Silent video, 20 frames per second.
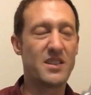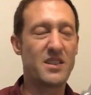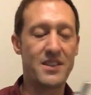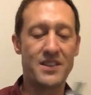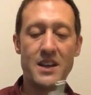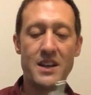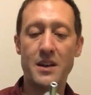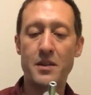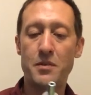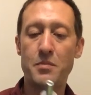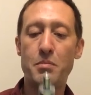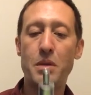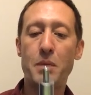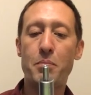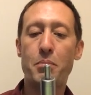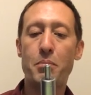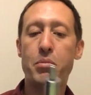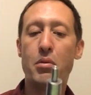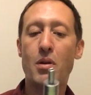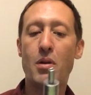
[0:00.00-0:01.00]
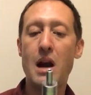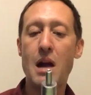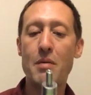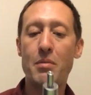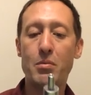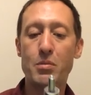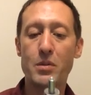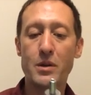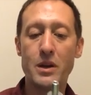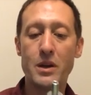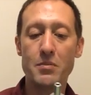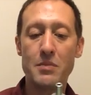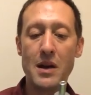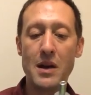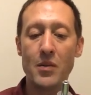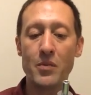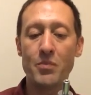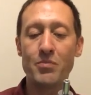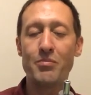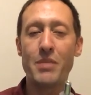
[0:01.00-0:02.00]
The thing is be probably
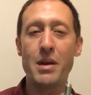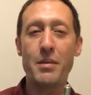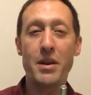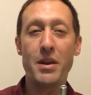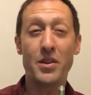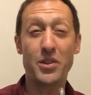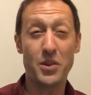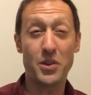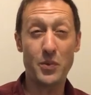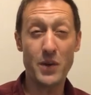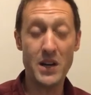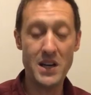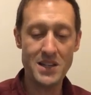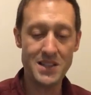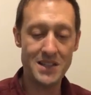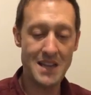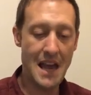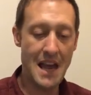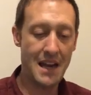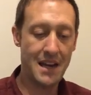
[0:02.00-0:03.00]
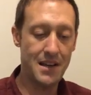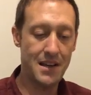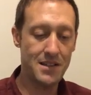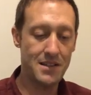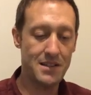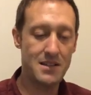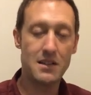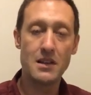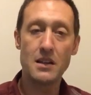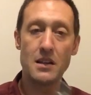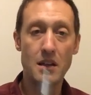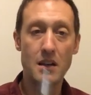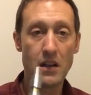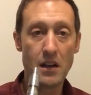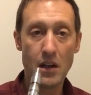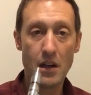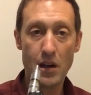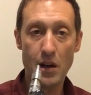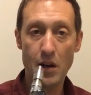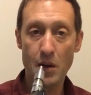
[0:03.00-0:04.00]
about maybe three seconds
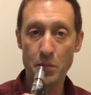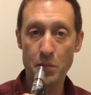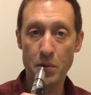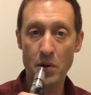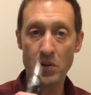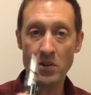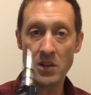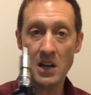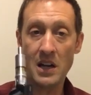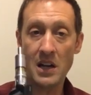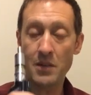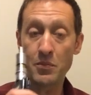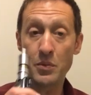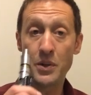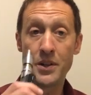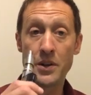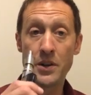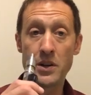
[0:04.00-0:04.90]
I'll pull on it, but